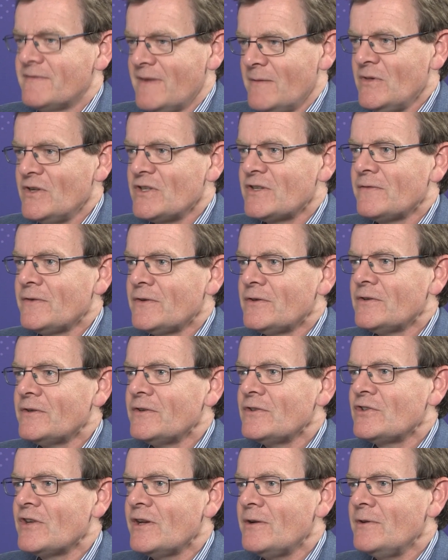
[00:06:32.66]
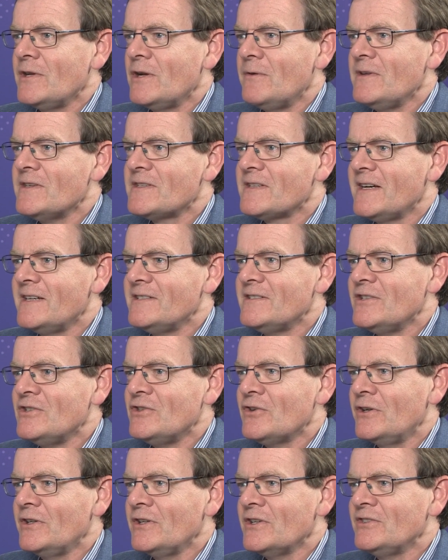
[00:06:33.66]
very much for sharing your insights and
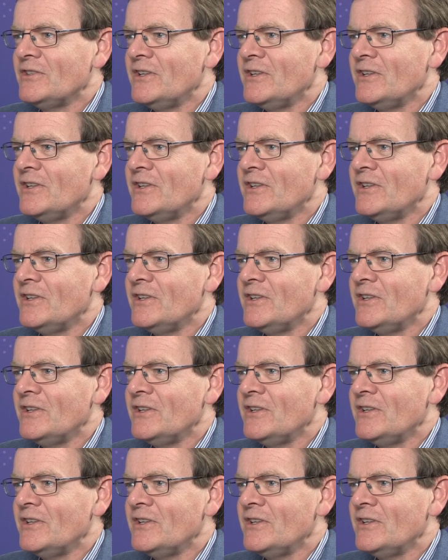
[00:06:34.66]
joining us